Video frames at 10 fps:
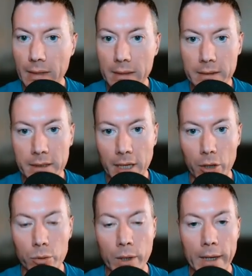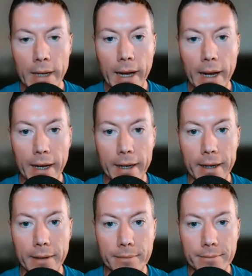So
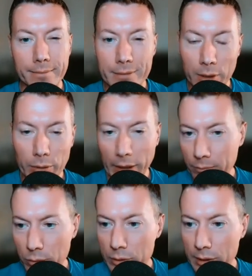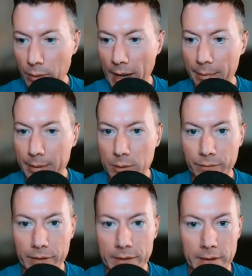yeah, we'll see what happens
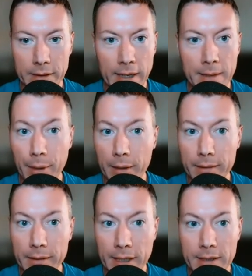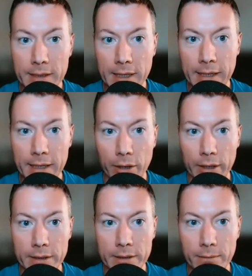with this today. But yesterday,
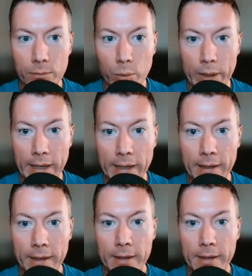guys, we